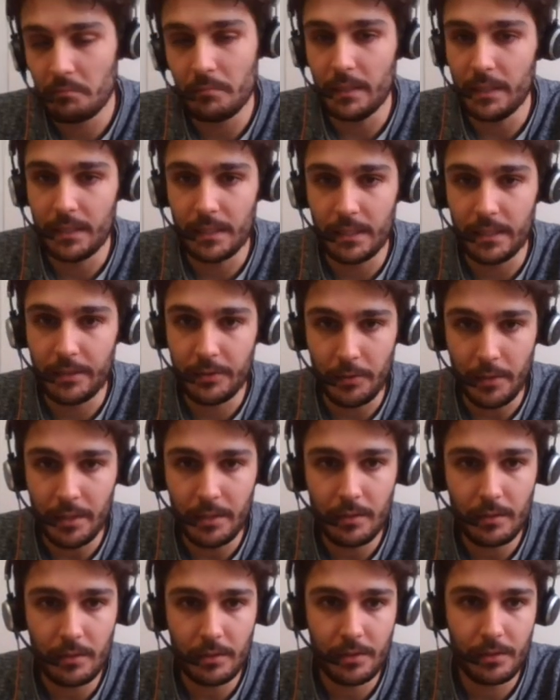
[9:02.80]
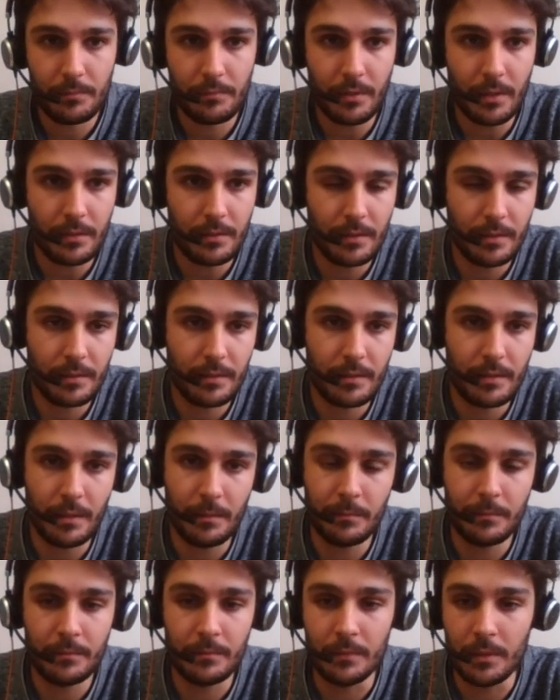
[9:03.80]
basically train the Gaussian process.
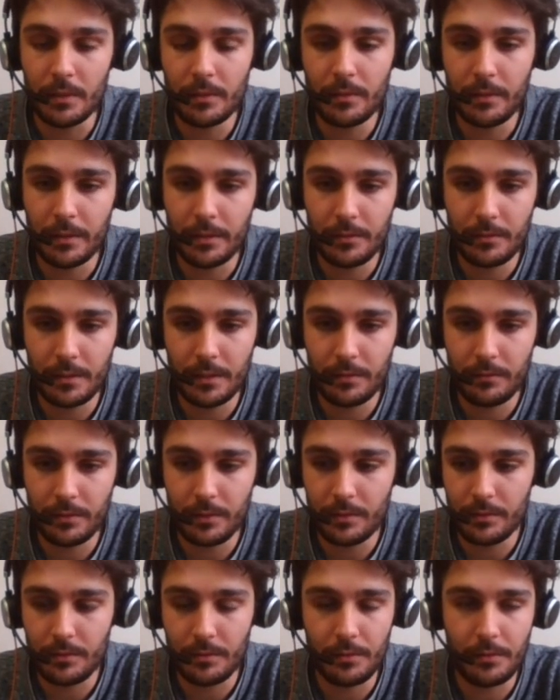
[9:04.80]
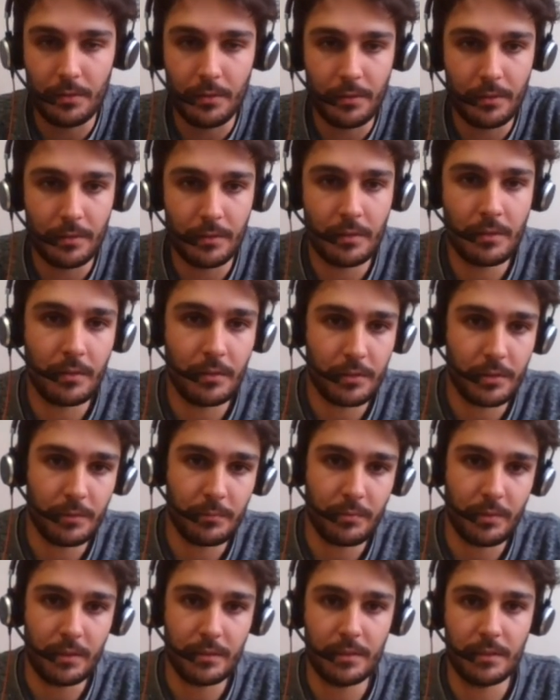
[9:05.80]
I'm not going to give a tutorial on Gaussian
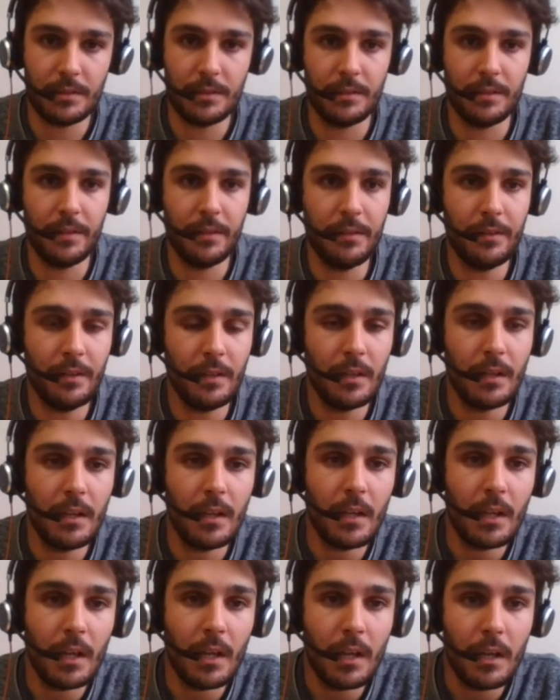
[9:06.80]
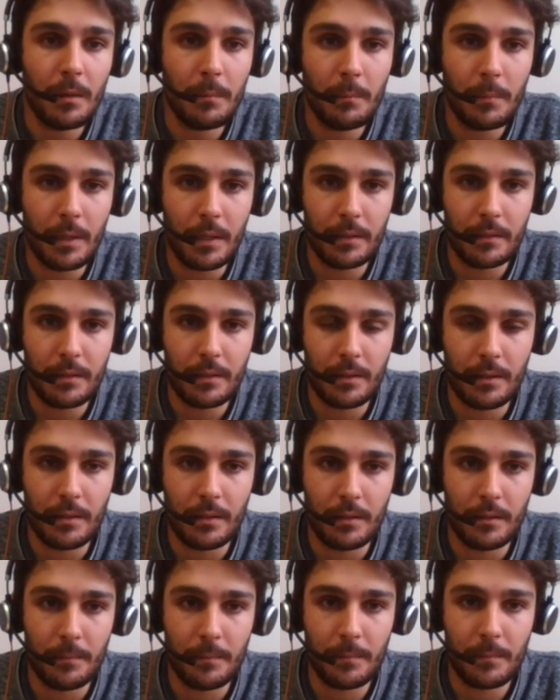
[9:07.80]
processes here, but
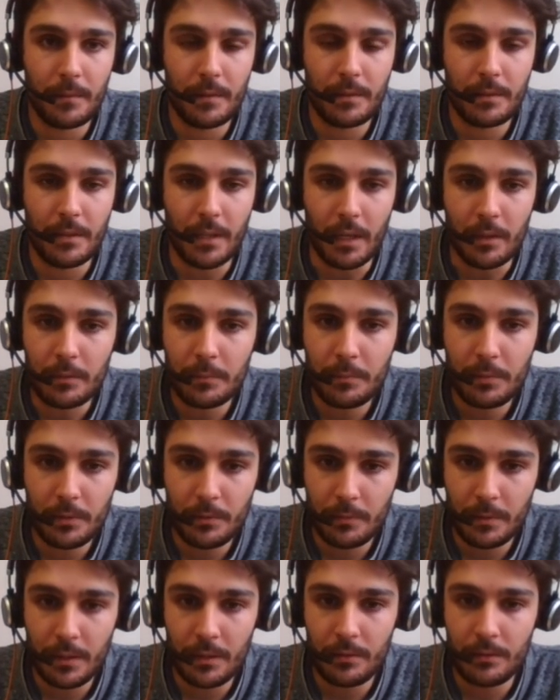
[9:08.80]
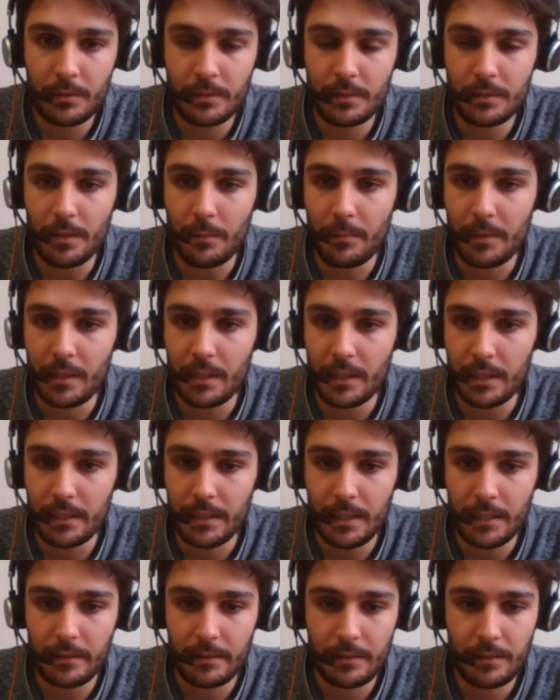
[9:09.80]
the output will look something like
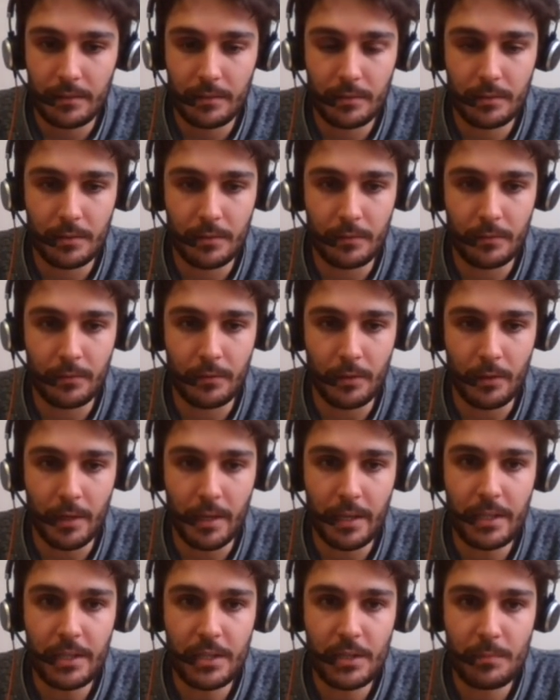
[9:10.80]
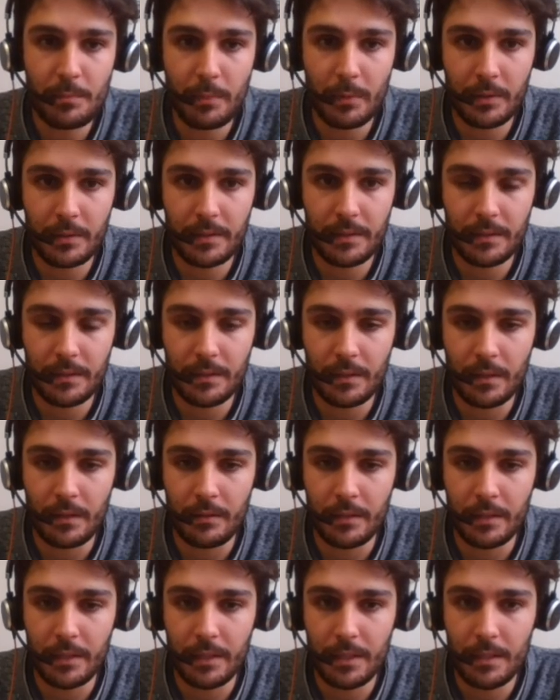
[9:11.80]
that. So for each point in
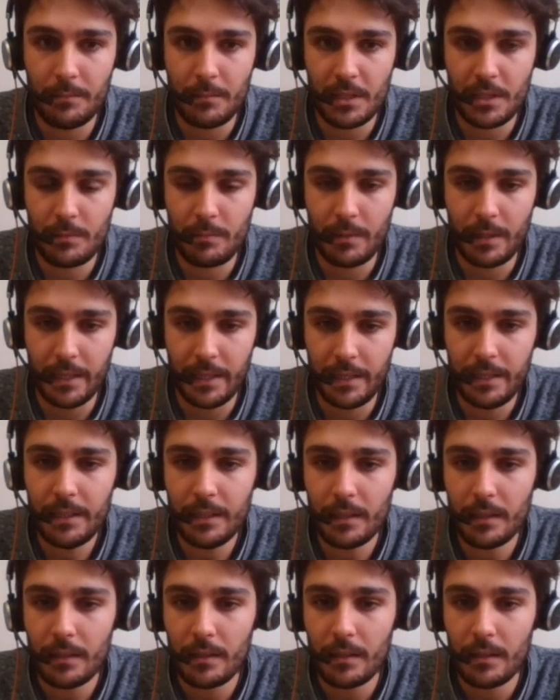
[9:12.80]
our image plane,